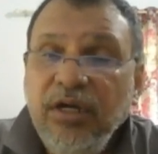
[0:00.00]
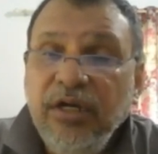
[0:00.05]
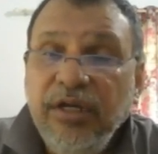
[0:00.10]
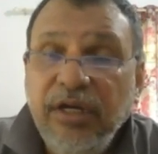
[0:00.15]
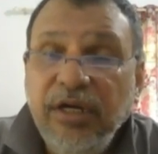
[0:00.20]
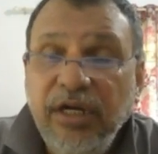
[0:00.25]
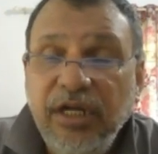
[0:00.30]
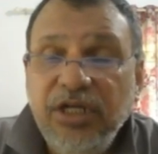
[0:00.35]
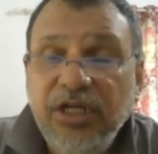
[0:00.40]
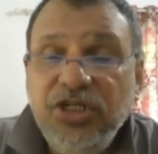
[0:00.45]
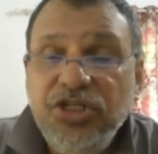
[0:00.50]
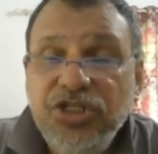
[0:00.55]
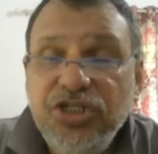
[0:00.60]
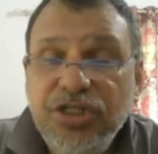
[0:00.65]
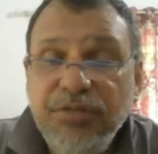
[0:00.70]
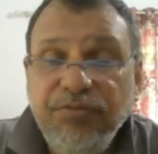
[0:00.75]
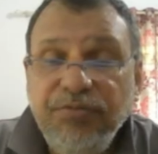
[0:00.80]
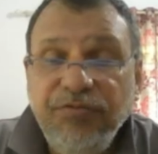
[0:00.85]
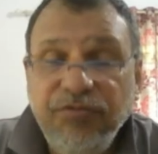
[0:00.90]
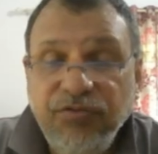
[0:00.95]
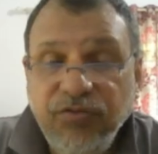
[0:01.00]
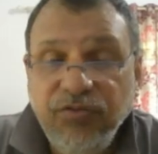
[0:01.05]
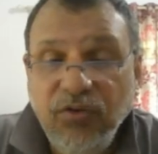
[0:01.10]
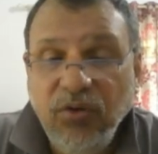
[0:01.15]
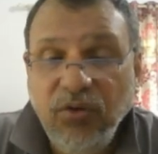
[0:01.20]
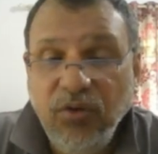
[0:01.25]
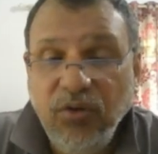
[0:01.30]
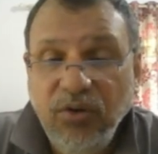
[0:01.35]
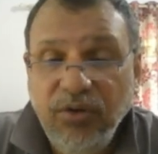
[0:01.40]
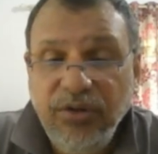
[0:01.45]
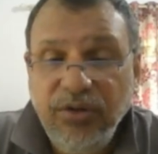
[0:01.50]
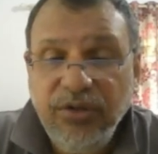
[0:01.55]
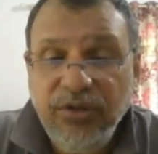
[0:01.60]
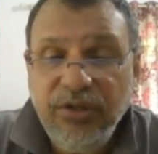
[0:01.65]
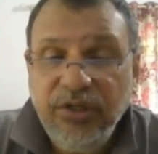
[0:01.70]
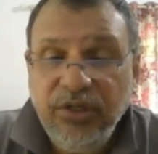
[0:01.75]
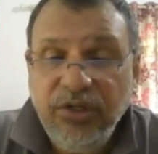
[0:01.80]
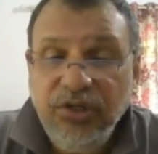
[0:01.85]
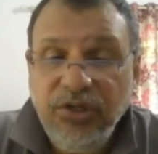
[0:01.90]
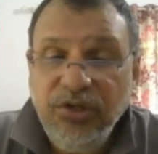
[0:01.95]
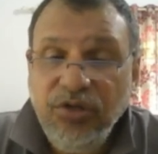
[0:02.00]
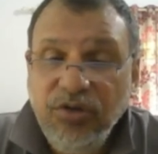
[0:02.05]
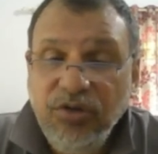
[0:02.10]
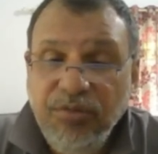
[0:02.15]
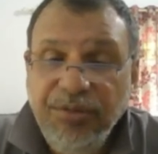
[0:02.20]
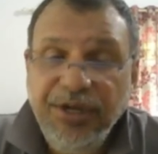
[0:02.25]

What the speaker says: relationship 4, you